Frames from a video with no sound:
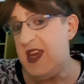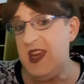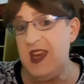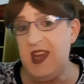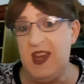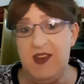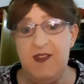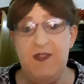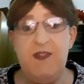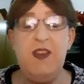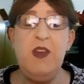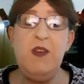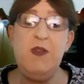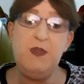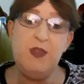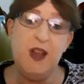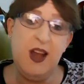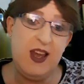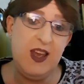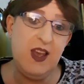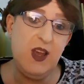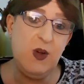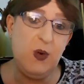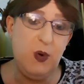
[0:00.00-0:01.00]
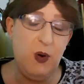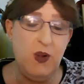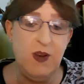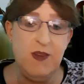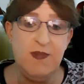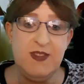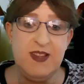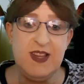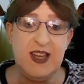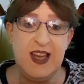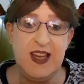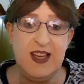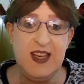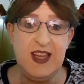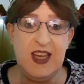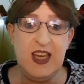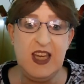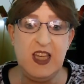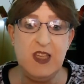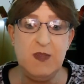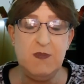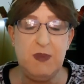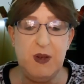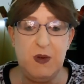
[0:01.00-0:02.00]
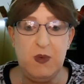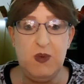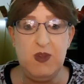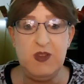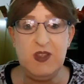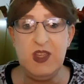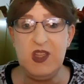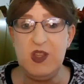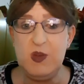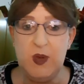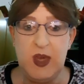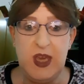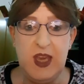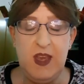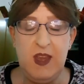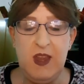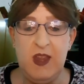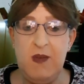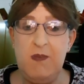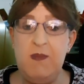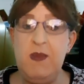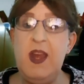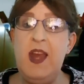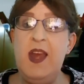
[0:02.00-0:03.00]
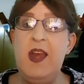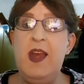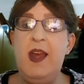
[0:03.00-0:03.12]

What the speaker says: if you like all of the techniques but want to tweak them,